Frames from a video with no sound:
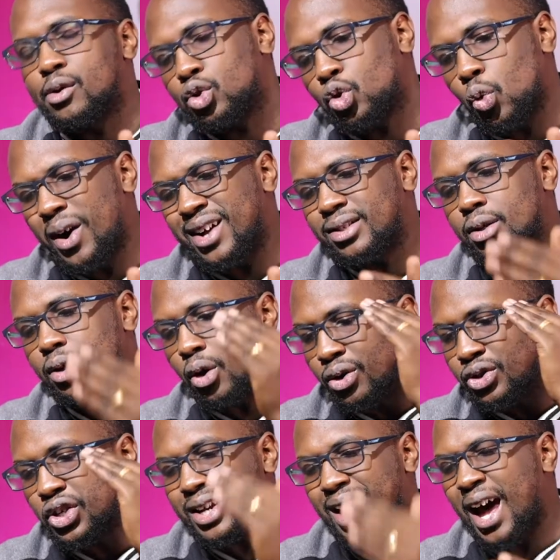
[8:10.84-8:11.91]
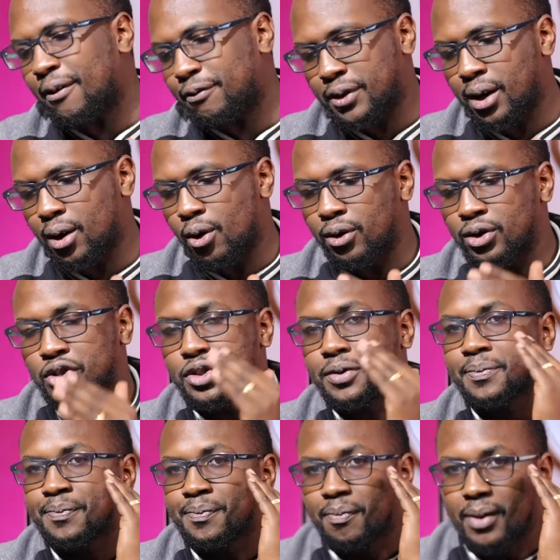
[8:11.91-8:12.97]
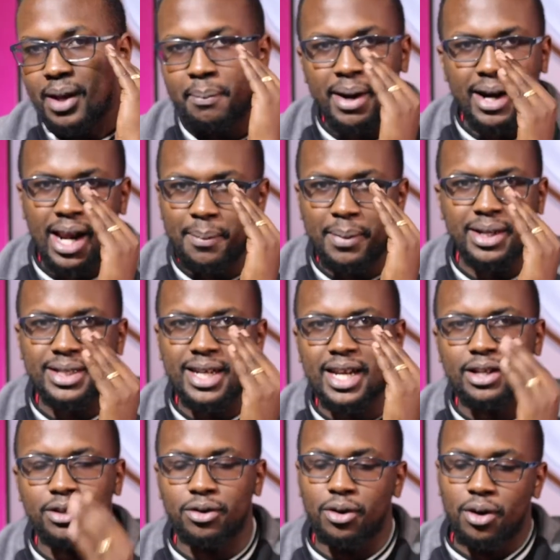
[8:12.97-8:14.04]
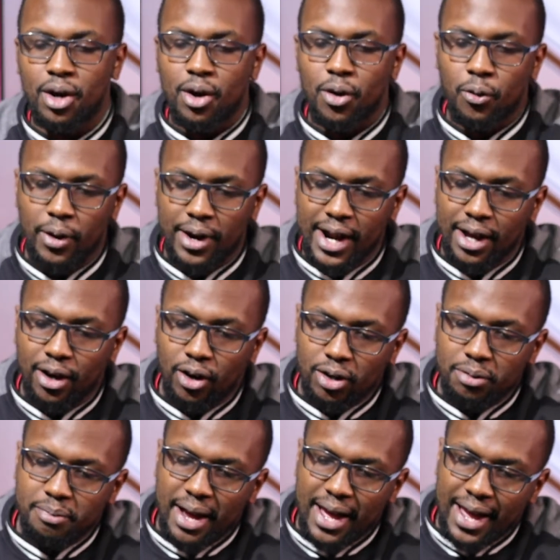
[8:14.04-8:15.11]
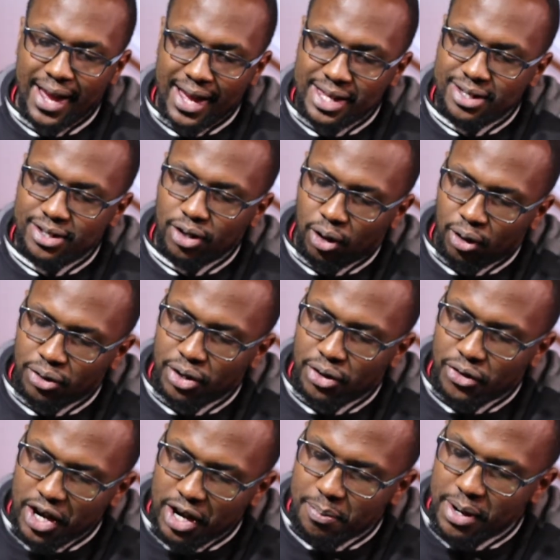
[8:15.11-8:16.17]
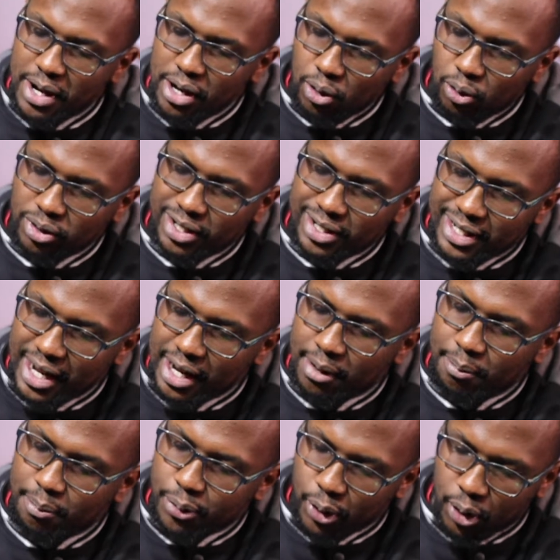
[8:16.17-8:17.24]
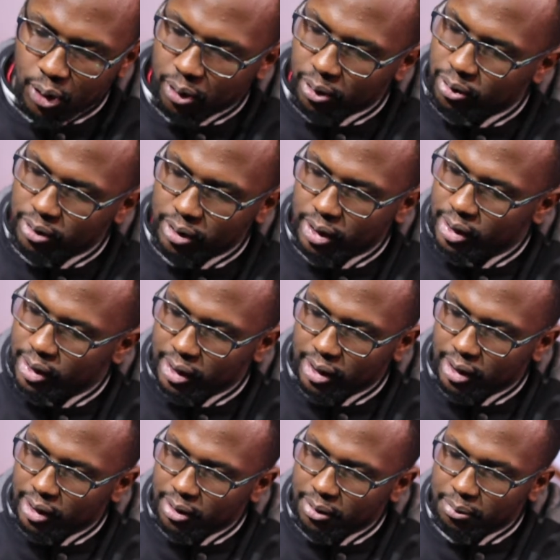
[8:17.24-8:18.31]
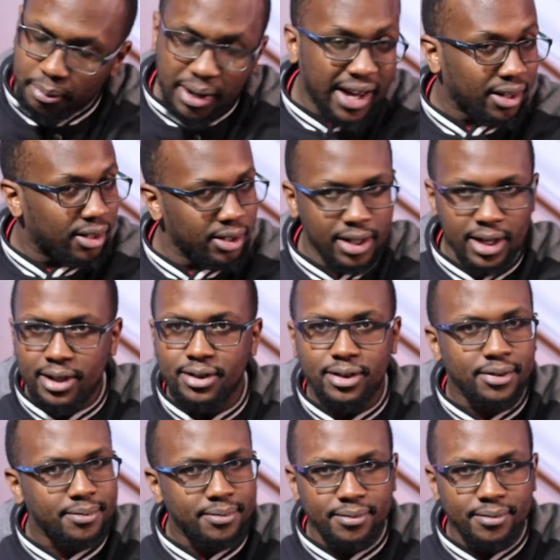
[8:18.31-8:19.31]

towards launch and after launch. But let me tell you, when I got my hands on the Redmi Note 10 Pro, my goodness,